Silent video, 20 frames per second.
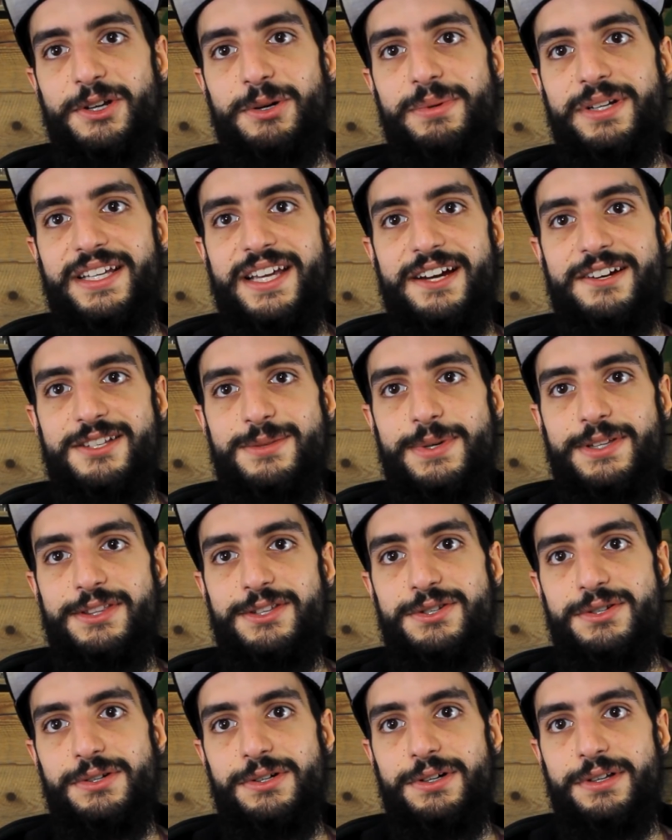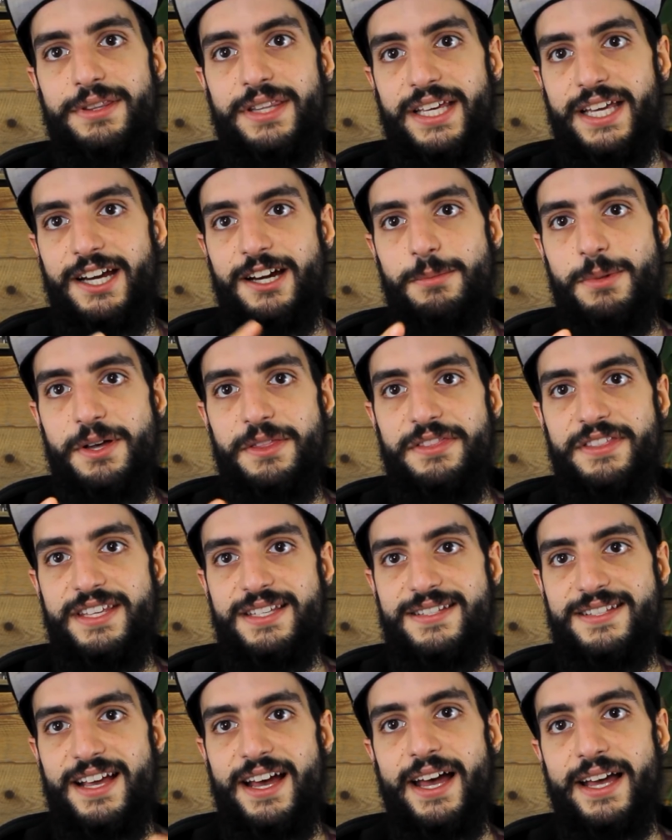Nobody cares about the jewel, they care about
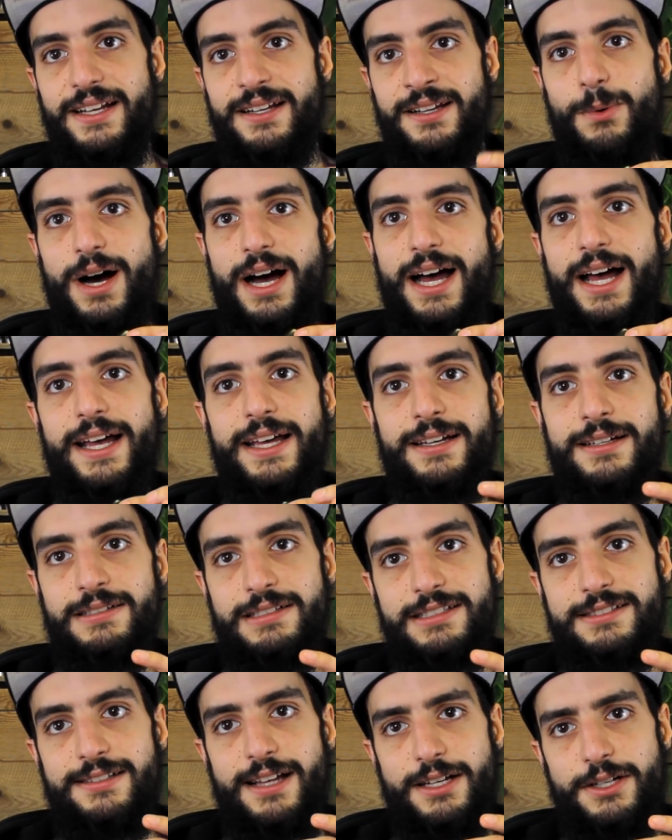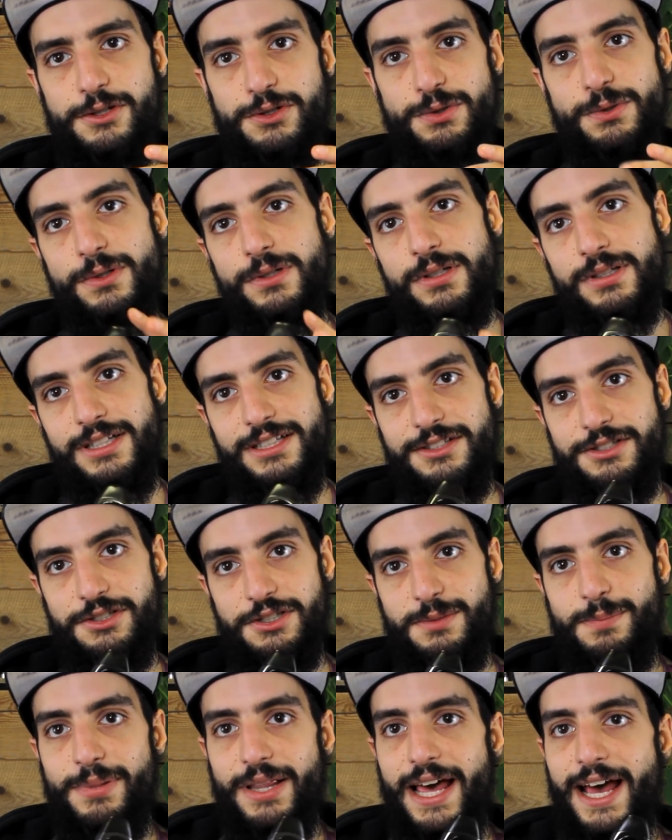this side. Why? It's not a jewel, it's
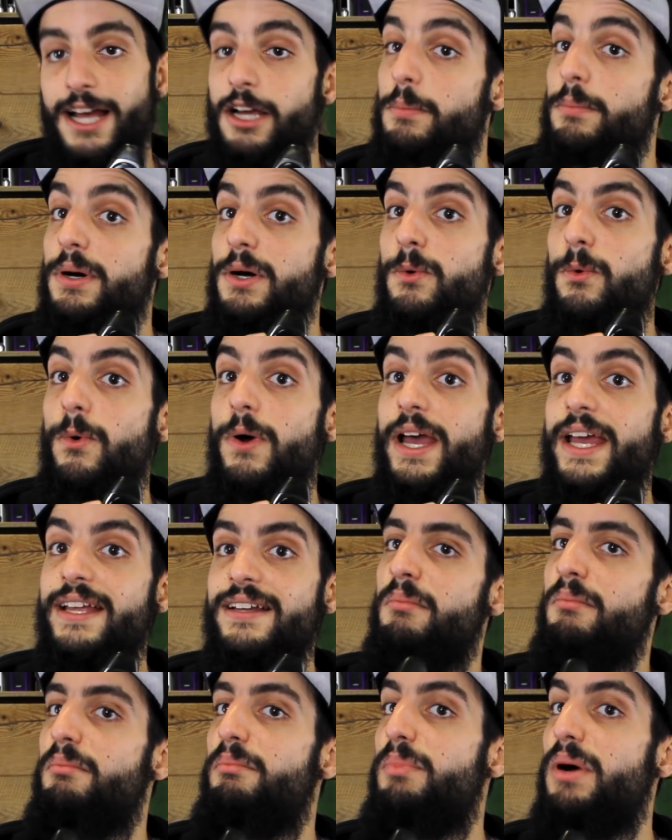just black. But wait.